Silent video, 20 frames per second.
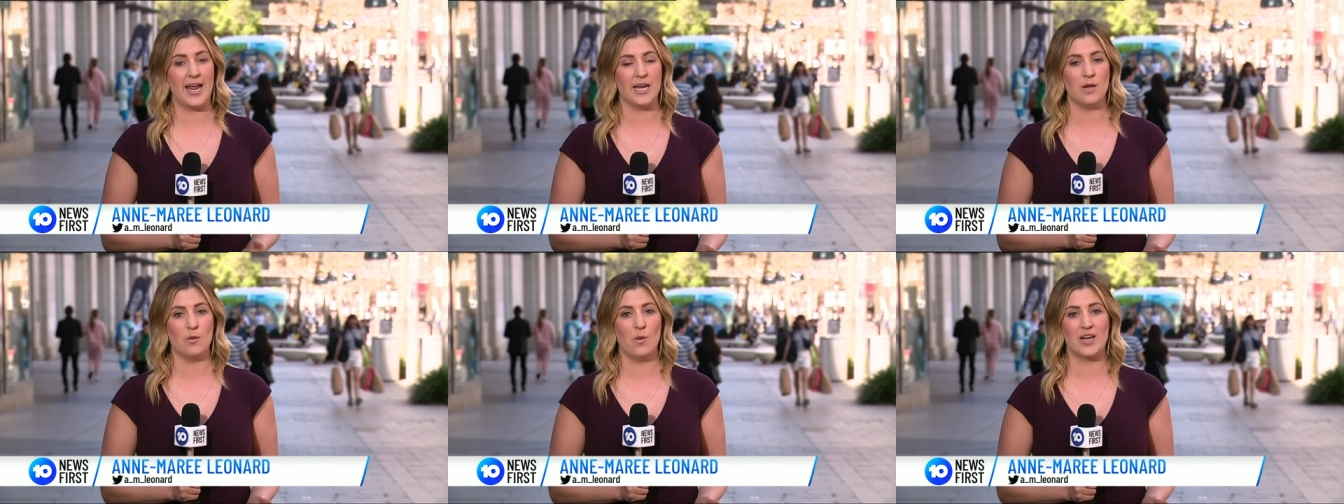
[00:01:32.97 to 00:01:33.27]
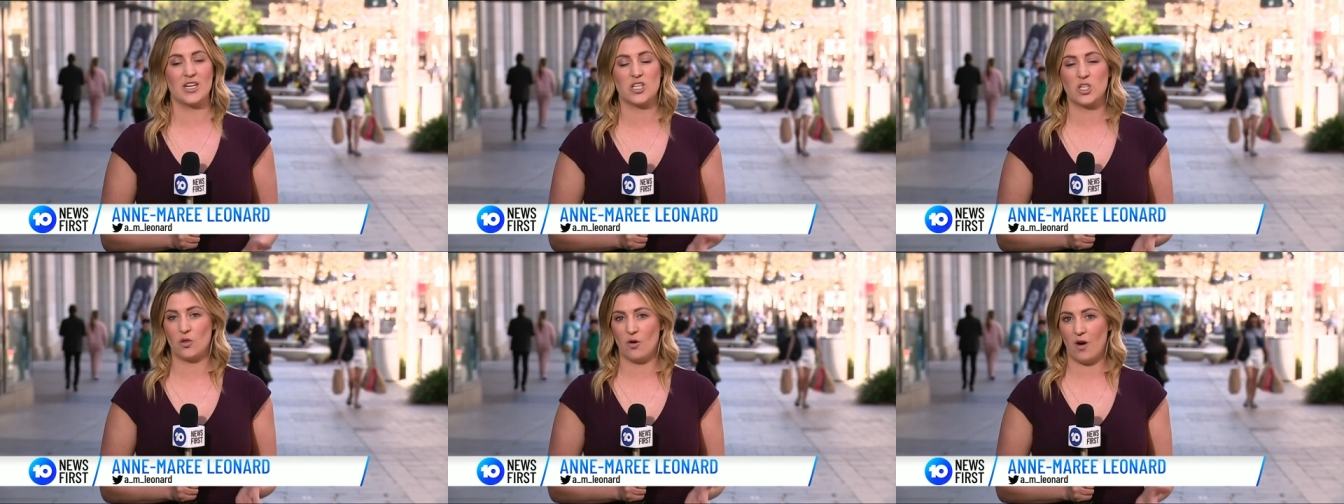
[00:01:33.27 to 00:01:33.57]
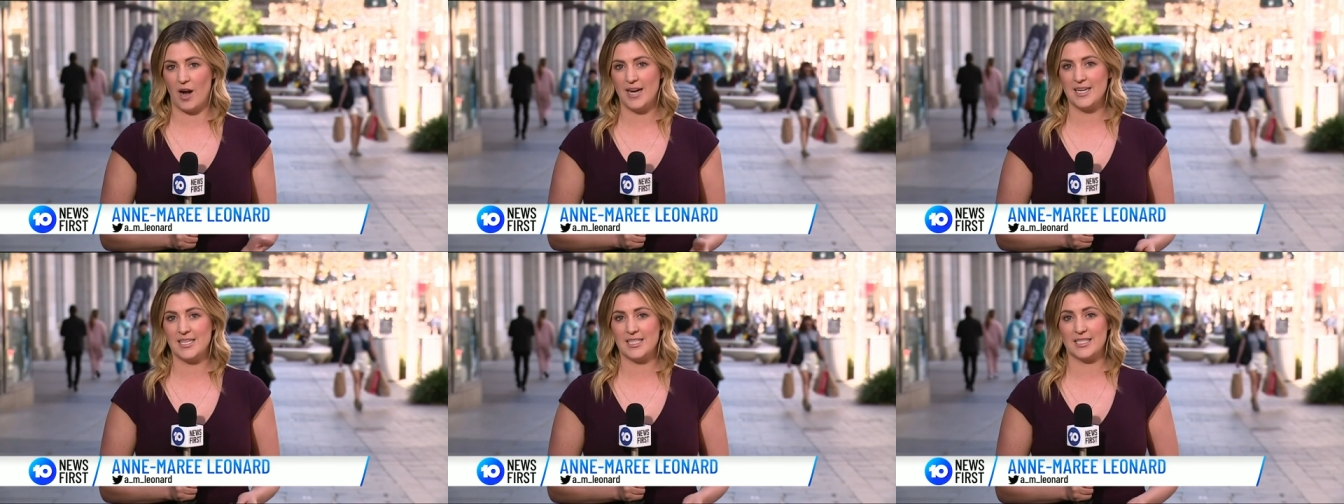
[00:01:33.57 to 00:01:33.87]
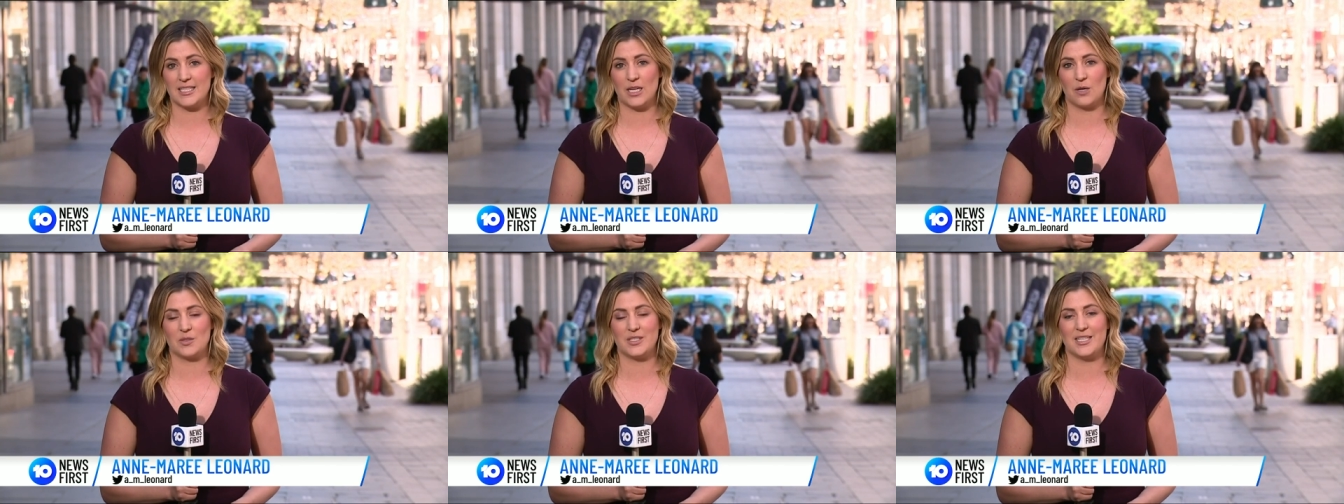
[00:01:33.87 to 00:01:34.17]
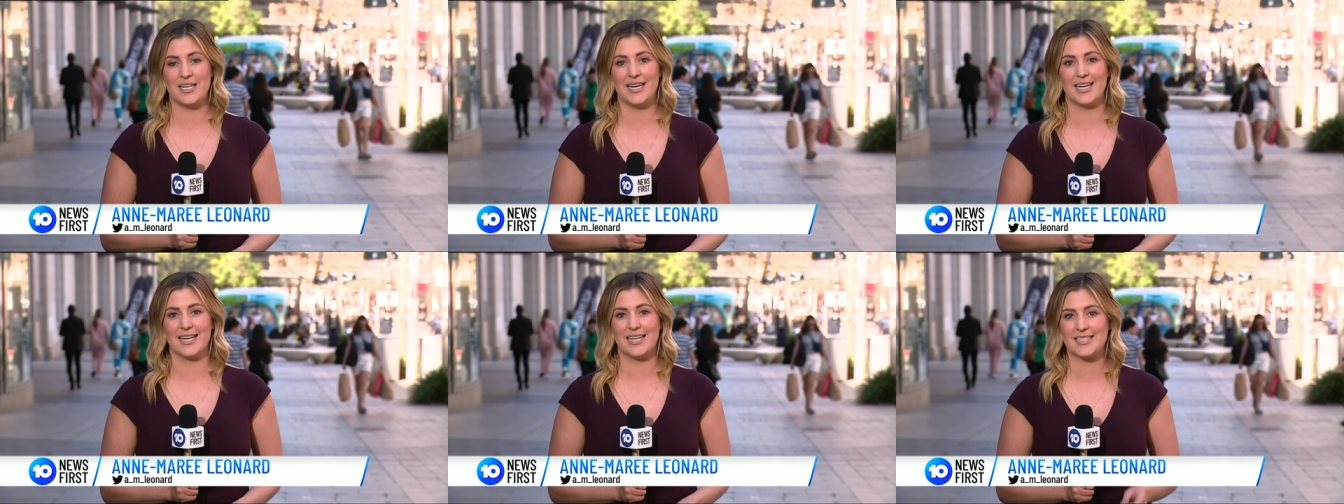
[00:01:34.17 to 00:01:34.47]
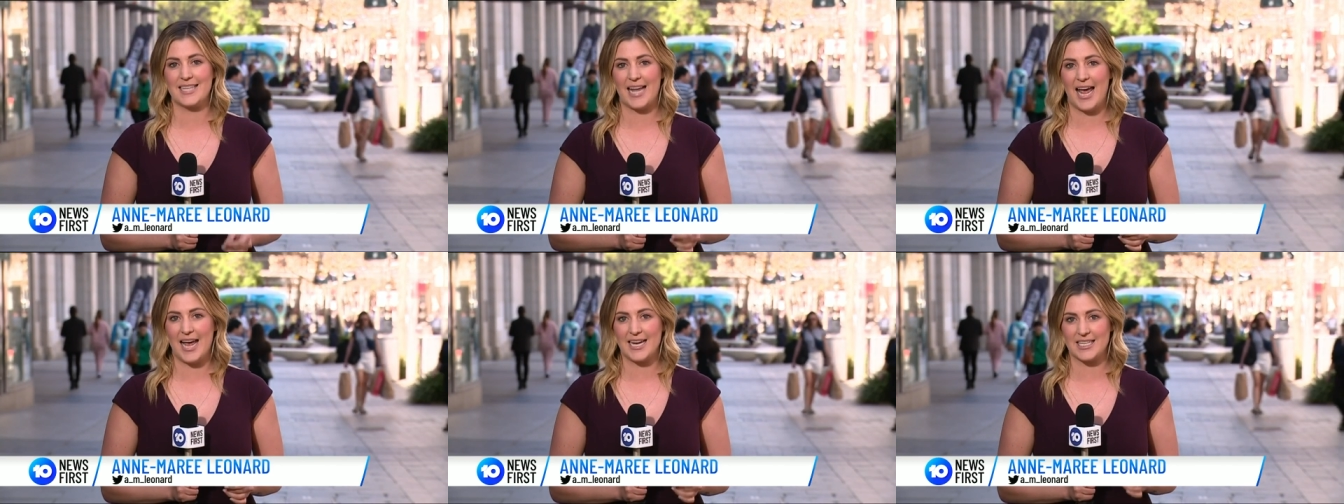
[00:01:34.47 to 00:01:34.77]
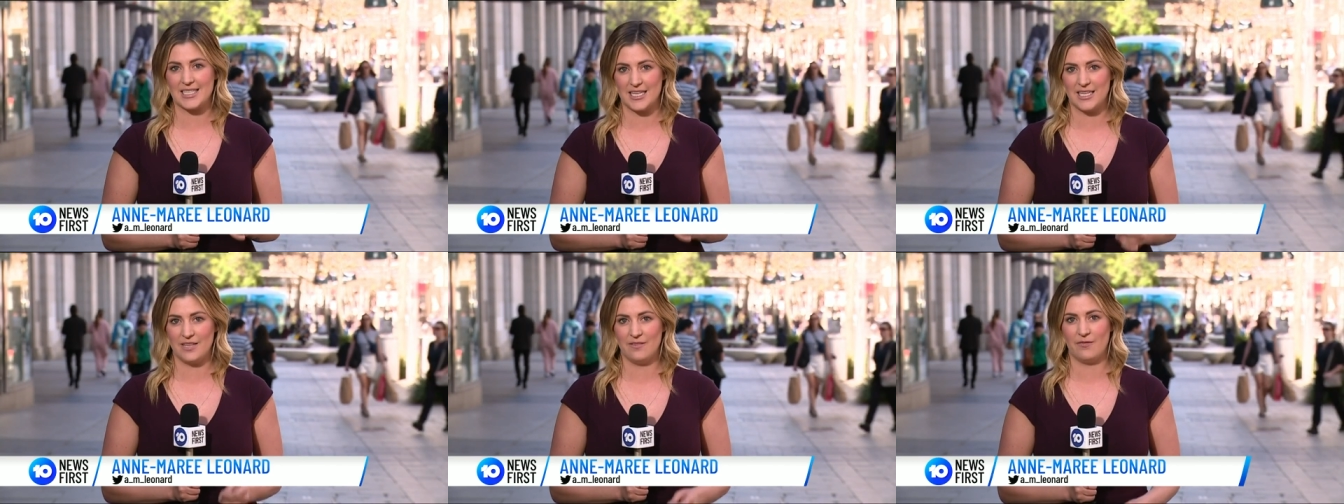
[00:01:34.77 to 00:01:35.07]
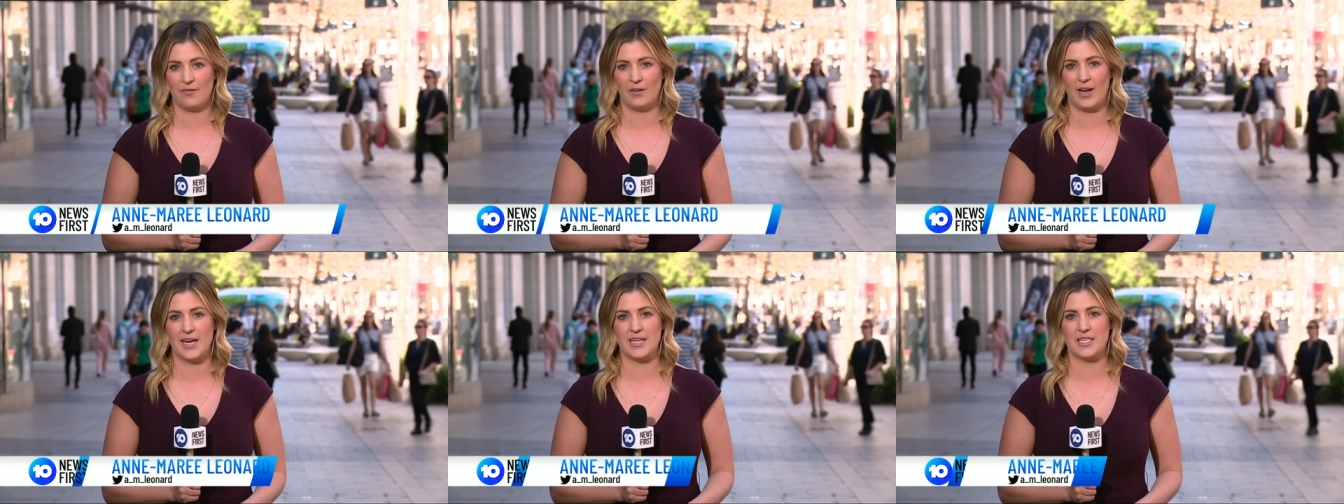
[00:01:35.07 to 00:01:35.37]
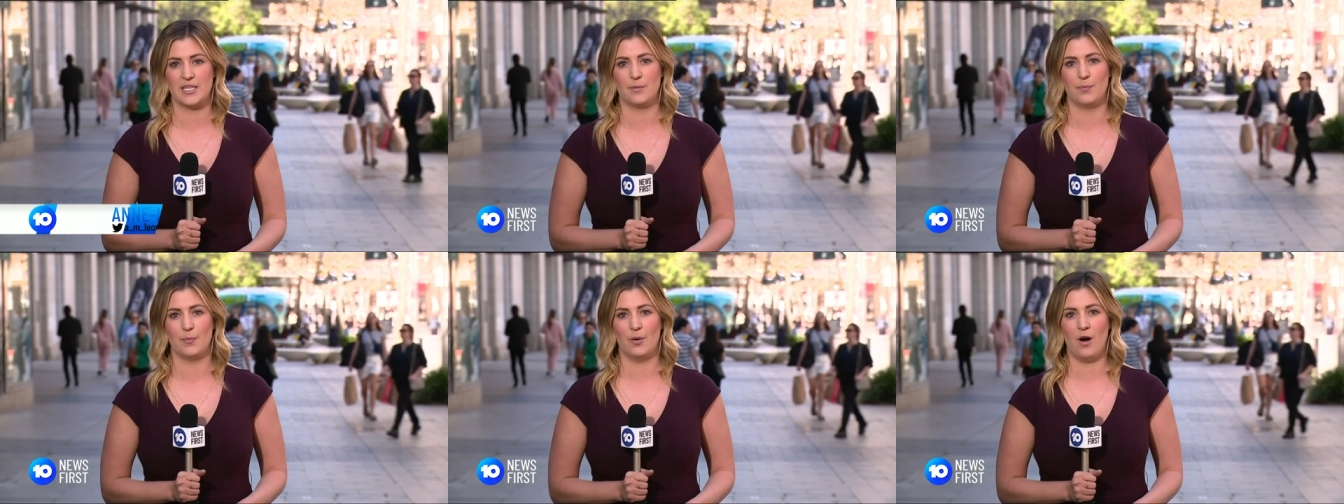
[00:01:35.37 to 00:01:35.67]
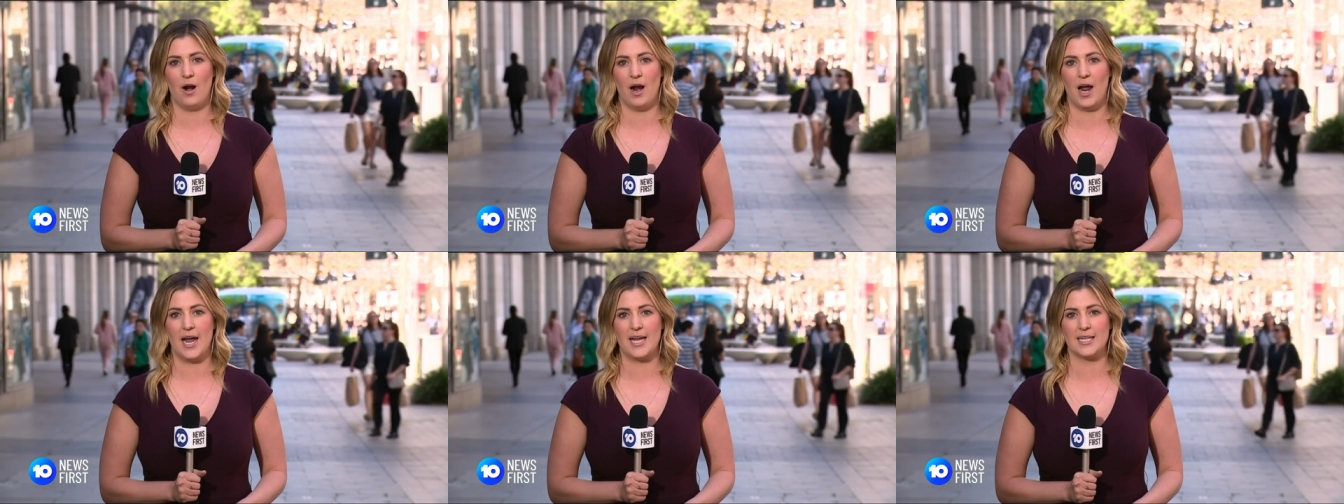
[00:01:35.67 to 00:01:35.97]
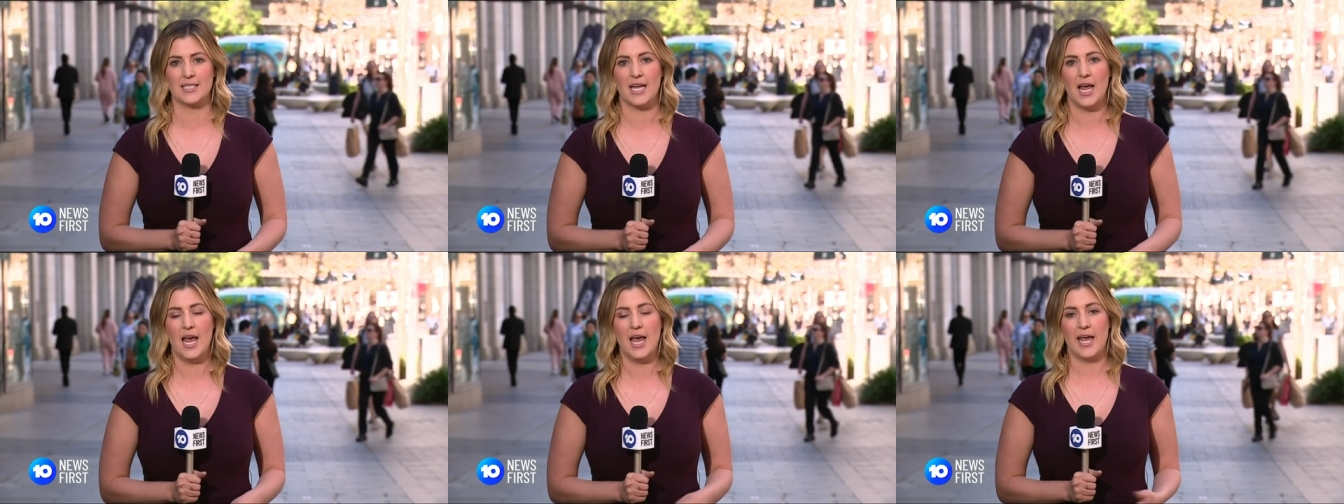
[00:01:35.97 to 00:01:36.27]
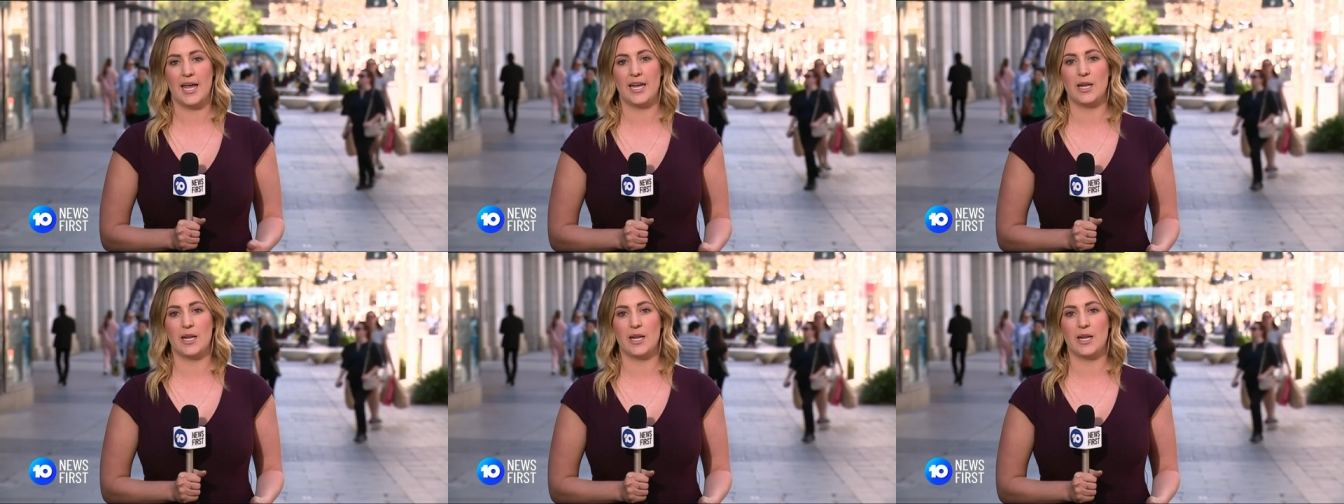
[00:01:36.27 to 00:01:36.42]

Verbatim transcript: anyone trying to sell tickets at an inflated price.